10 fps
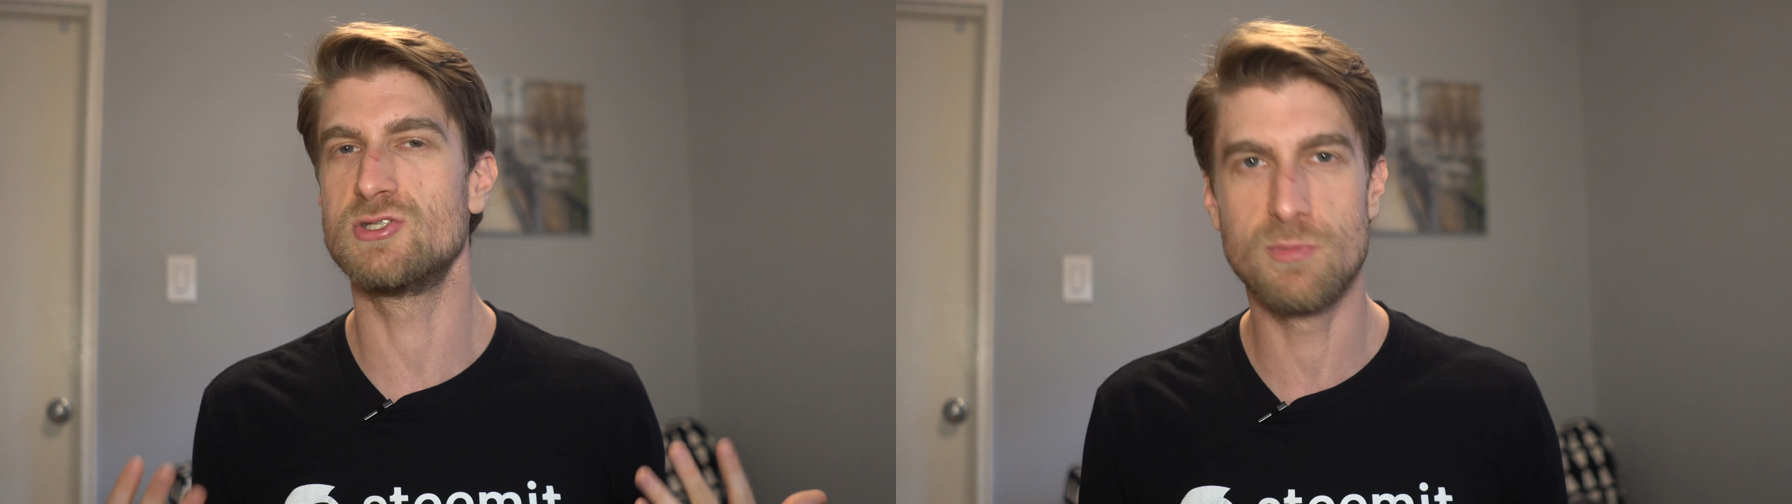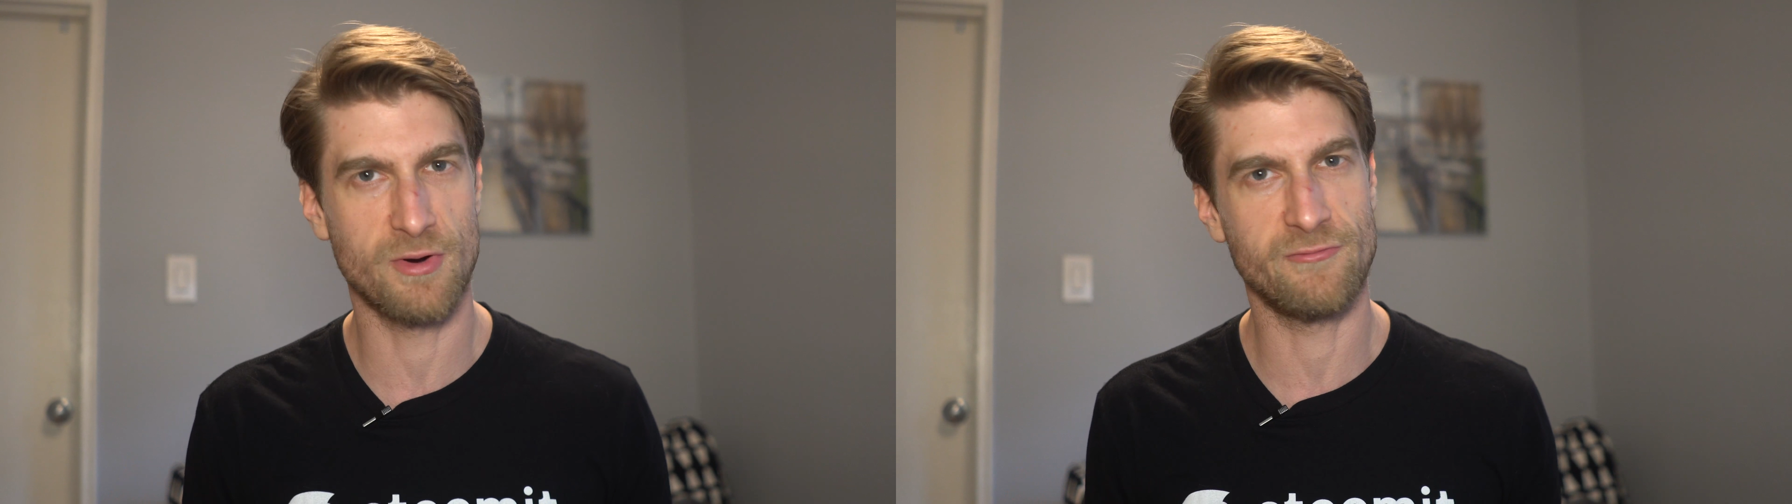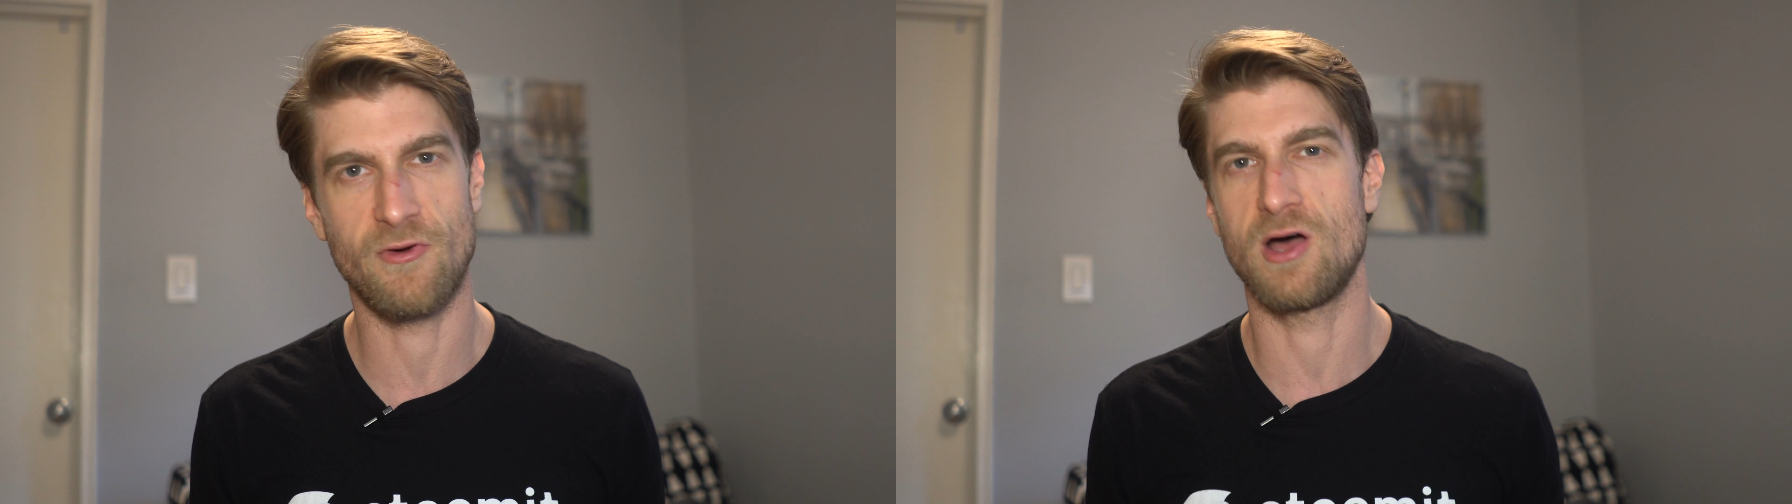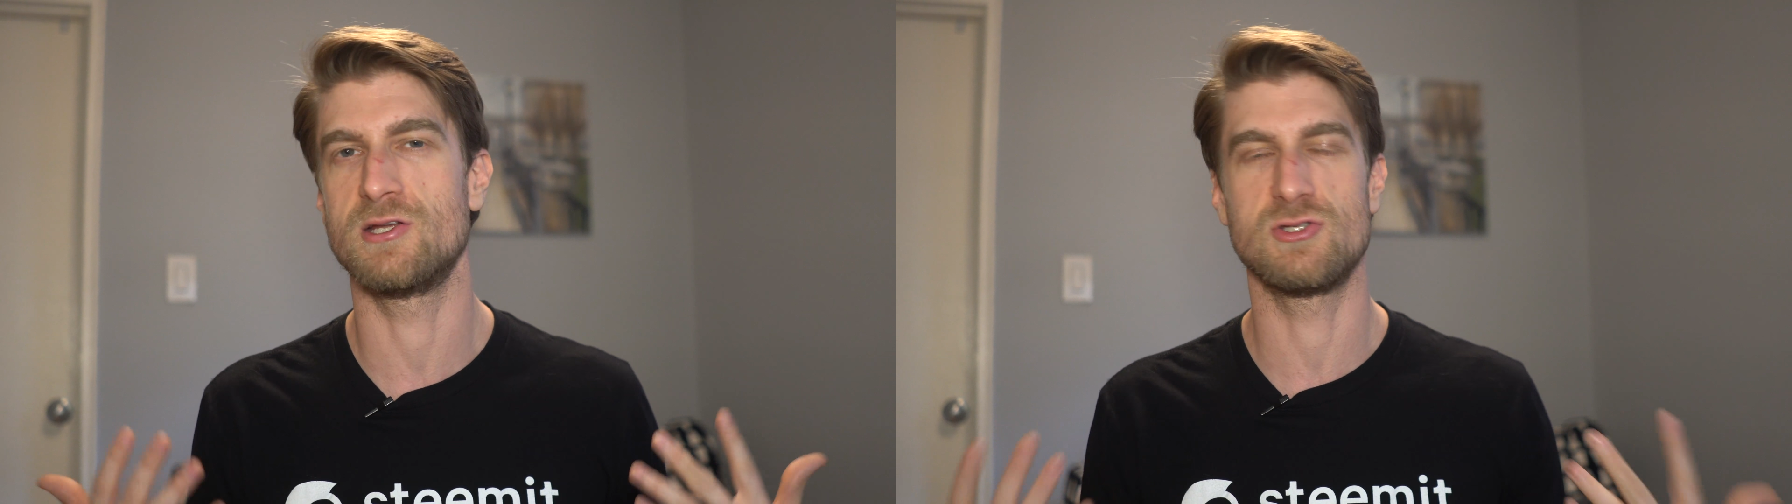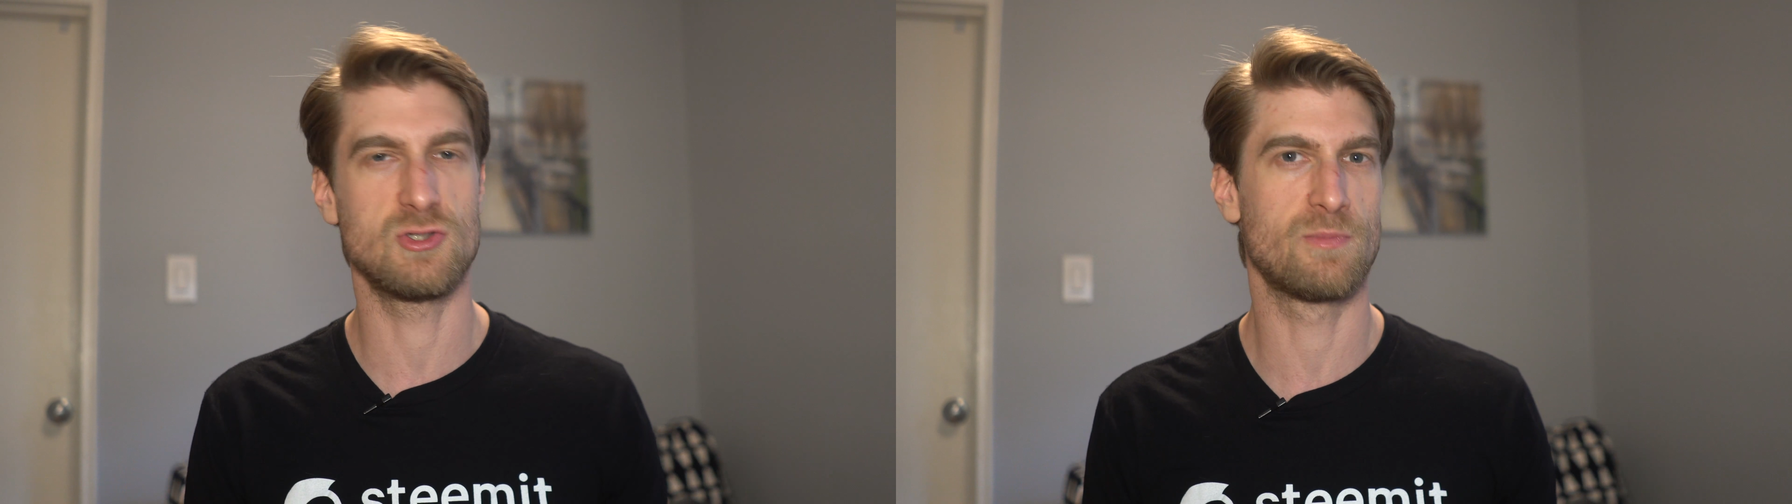super
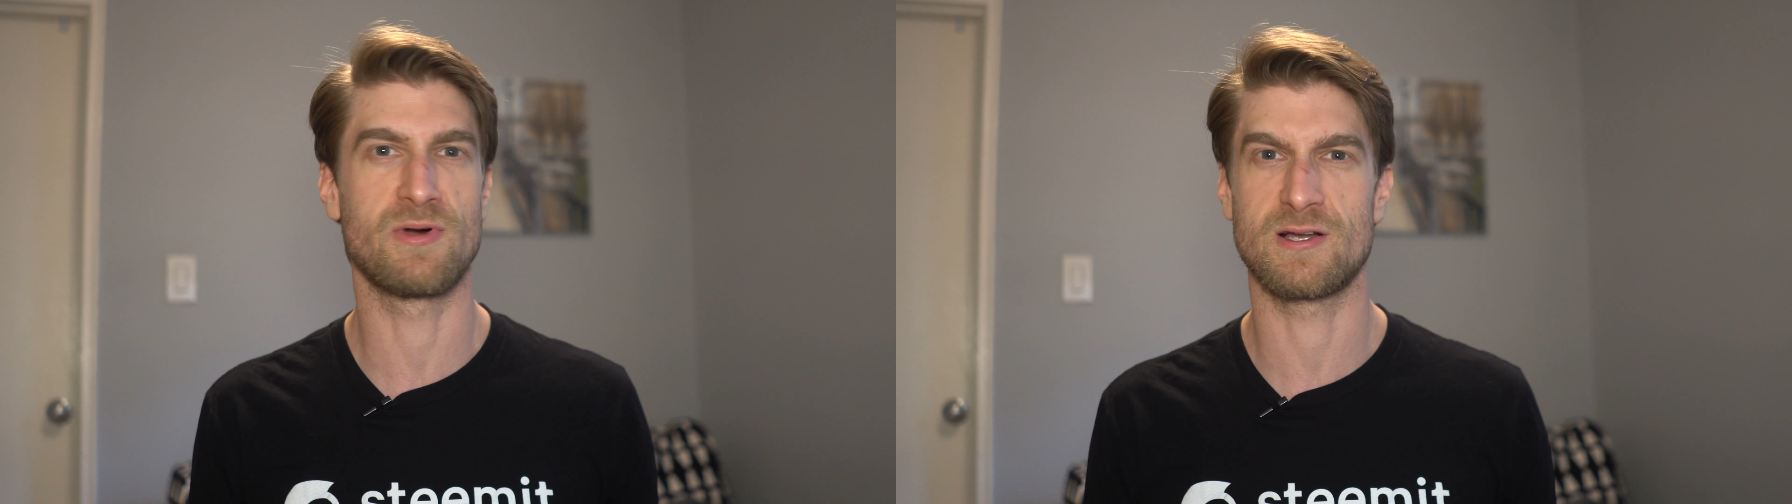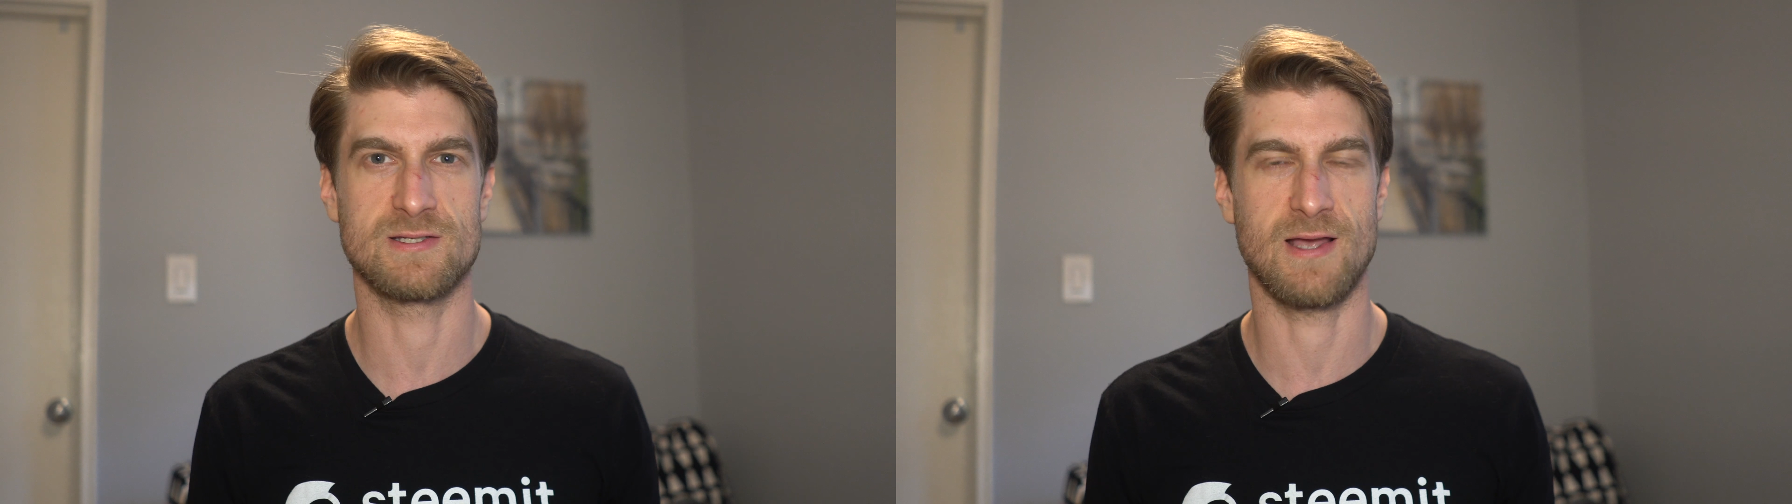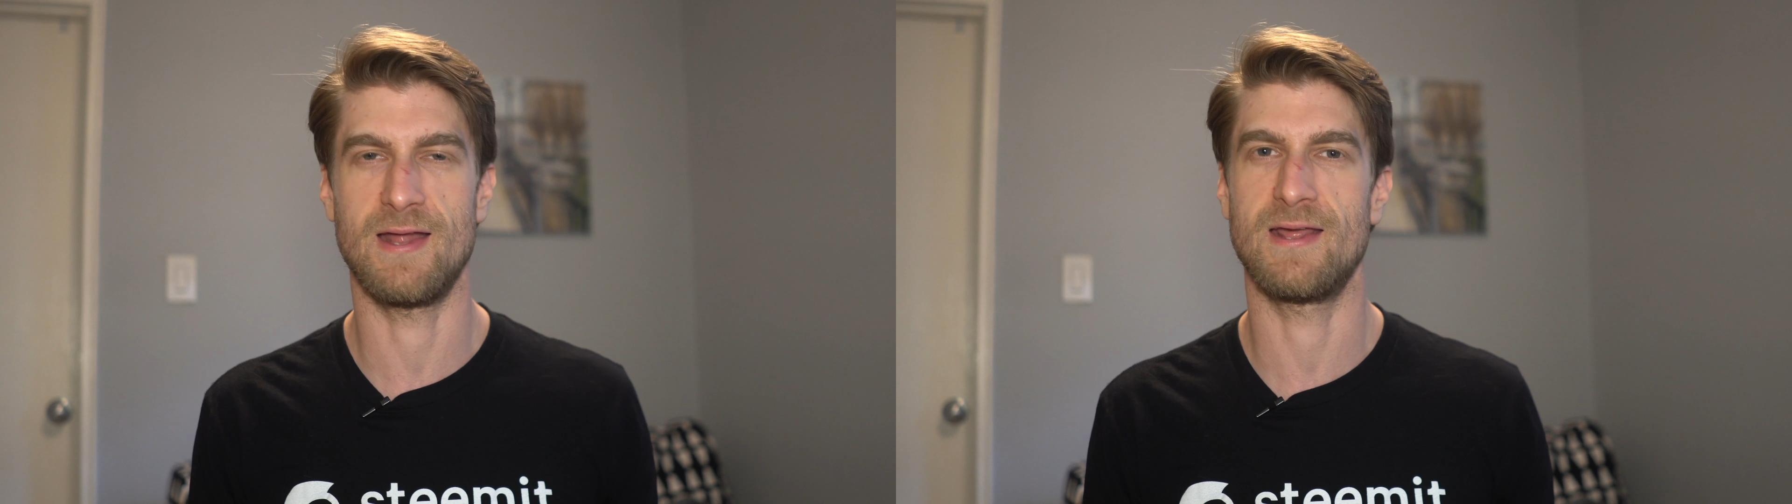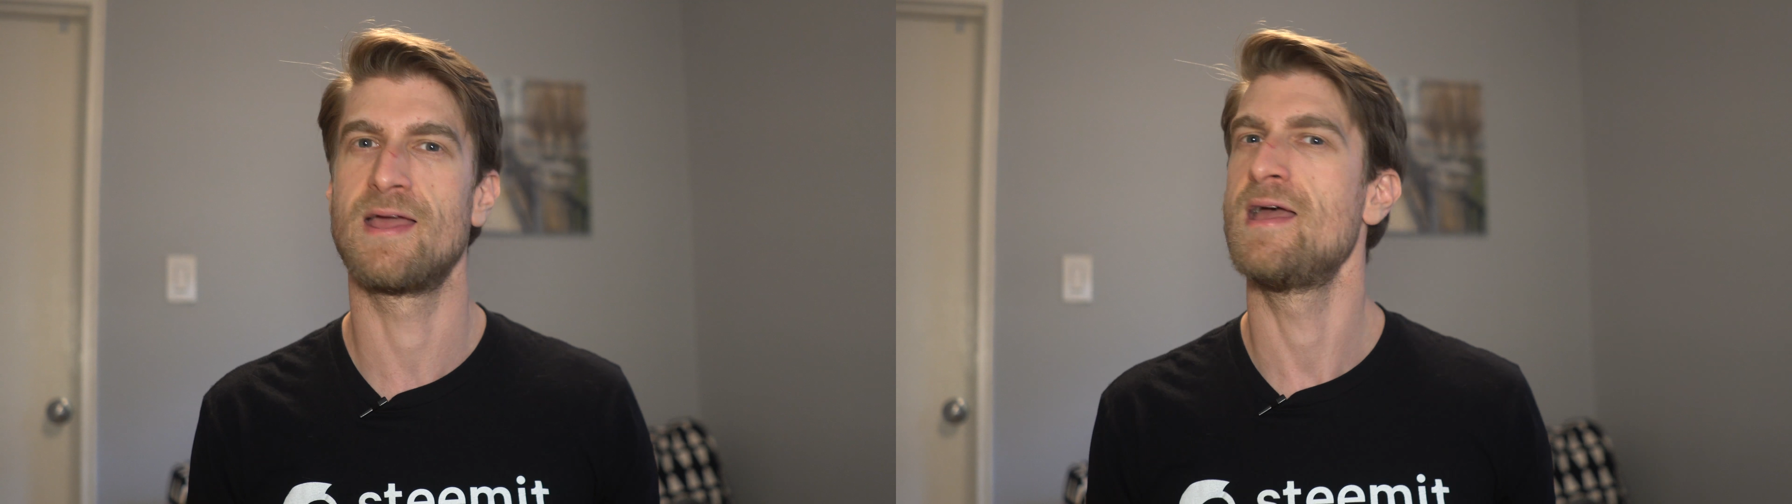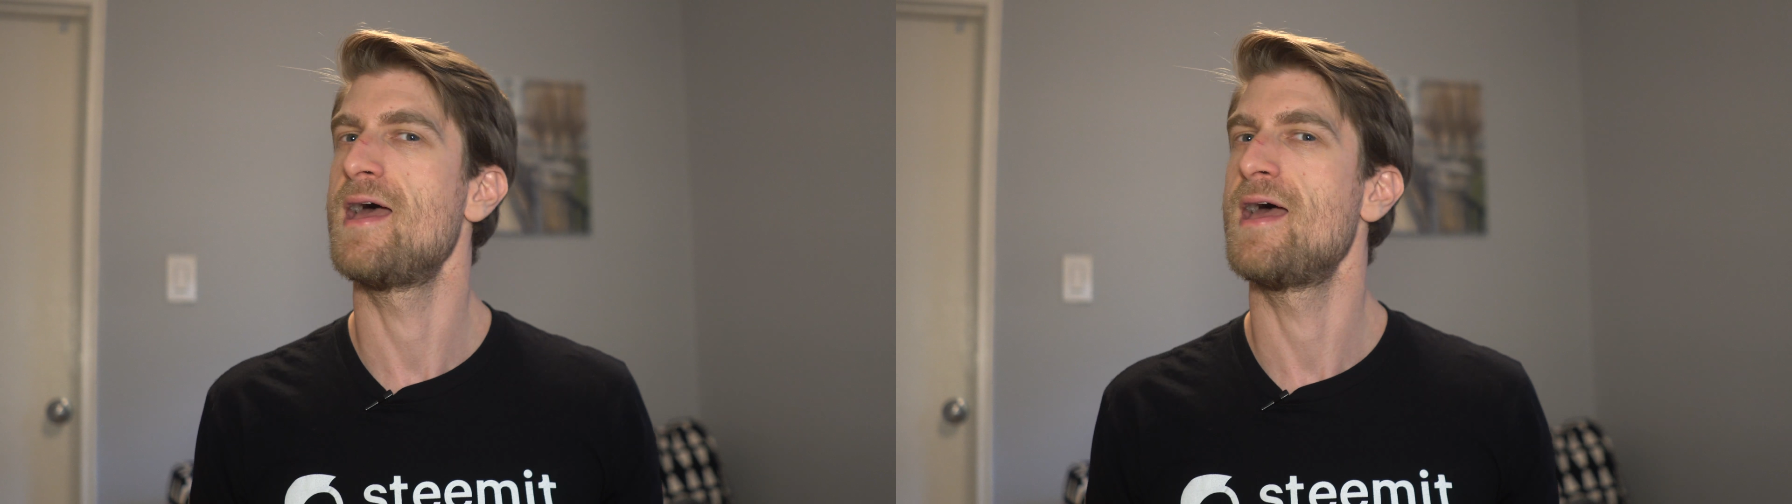fun and super exciting